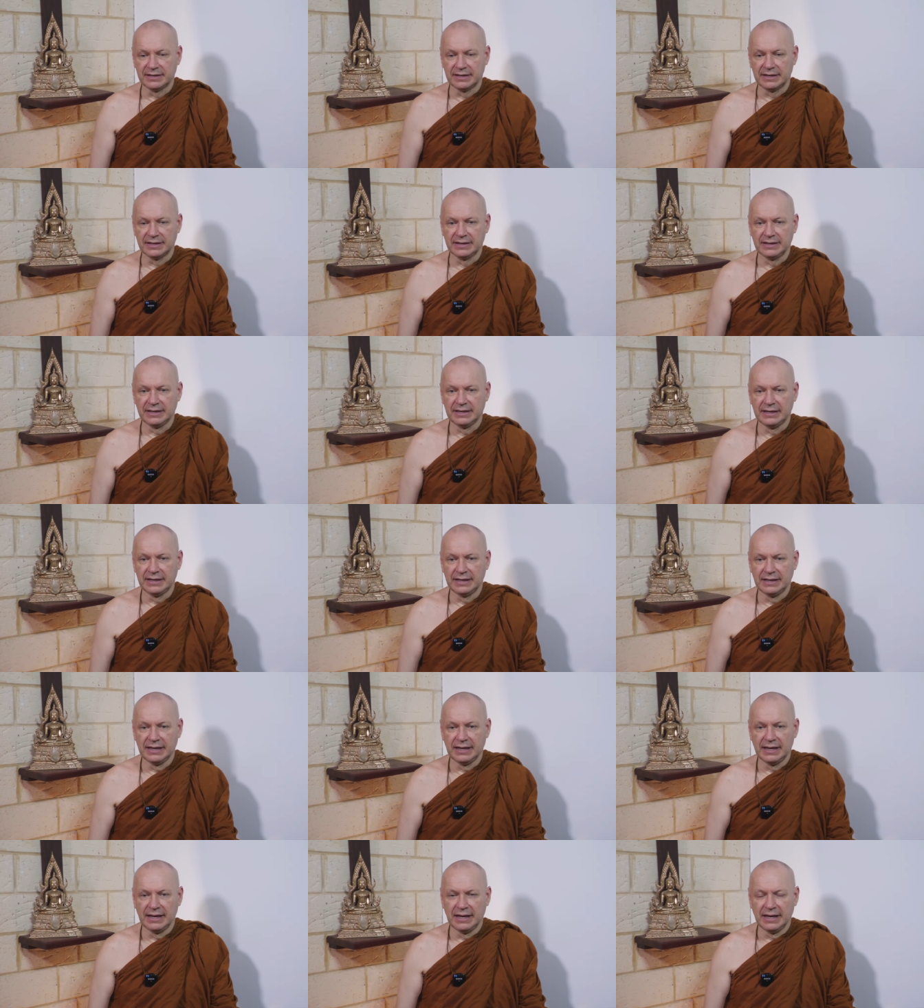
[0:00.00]
Uh,
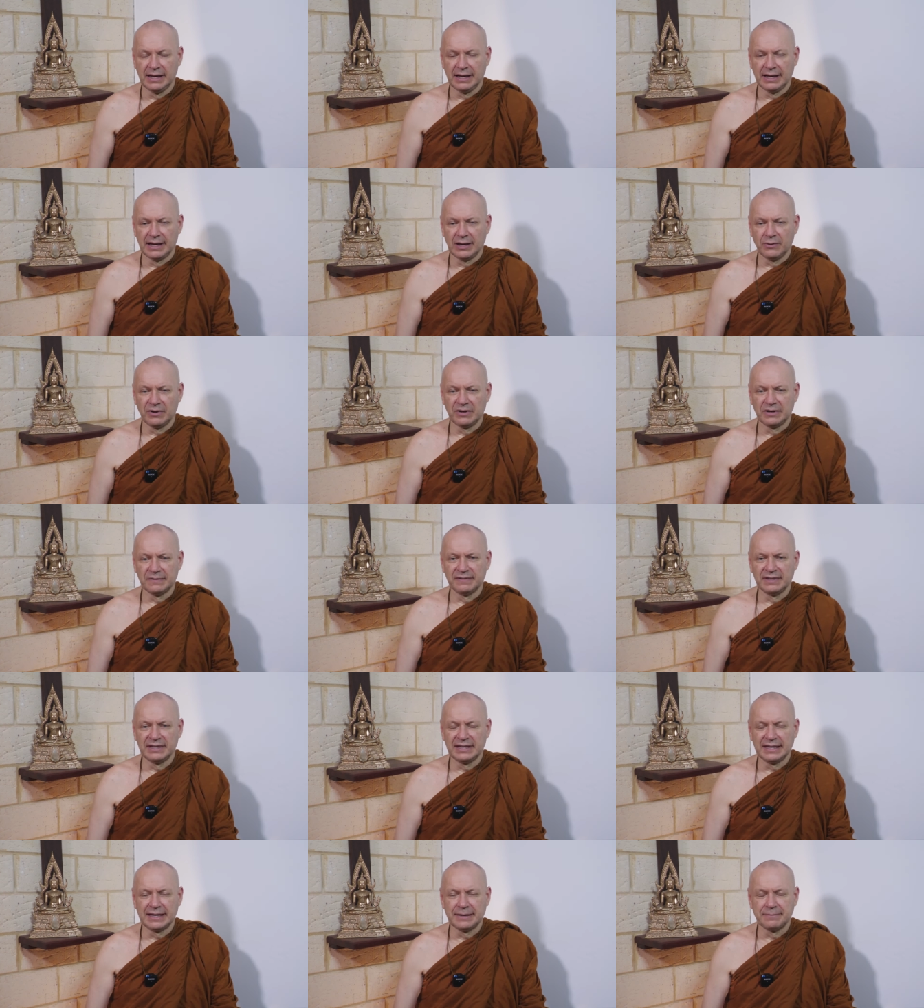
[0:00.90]
and one of
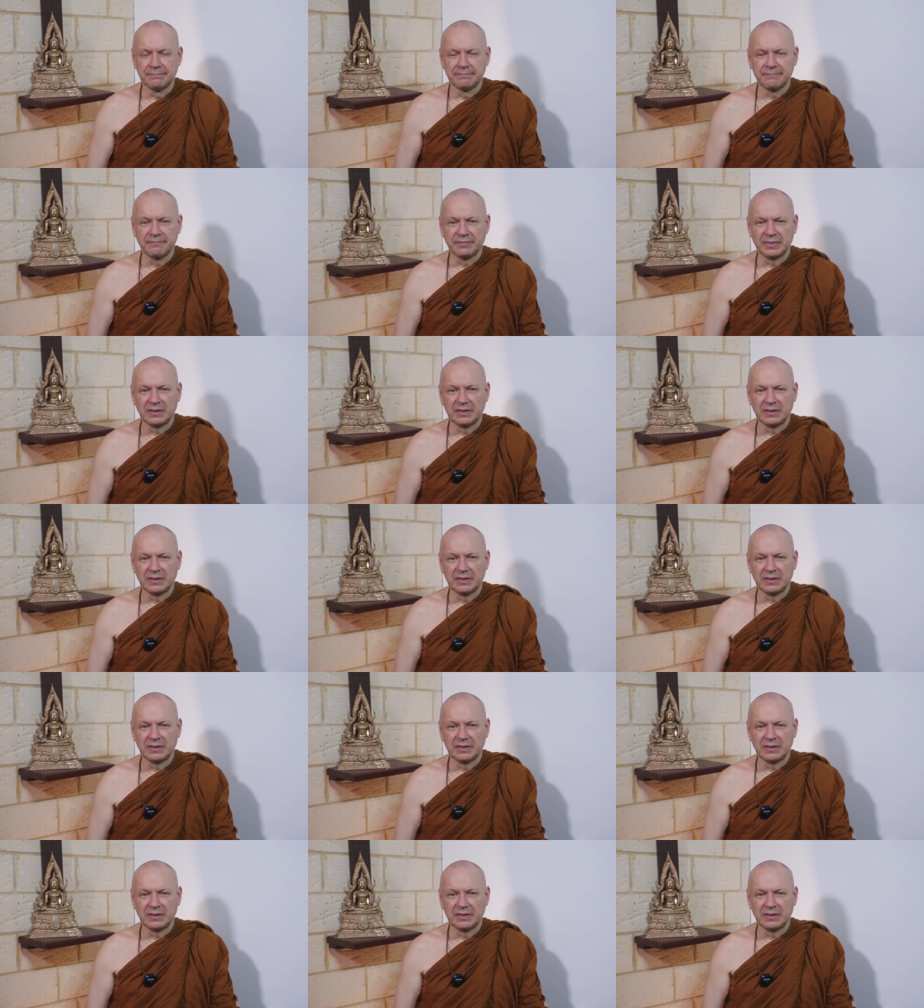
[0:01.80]
the, um,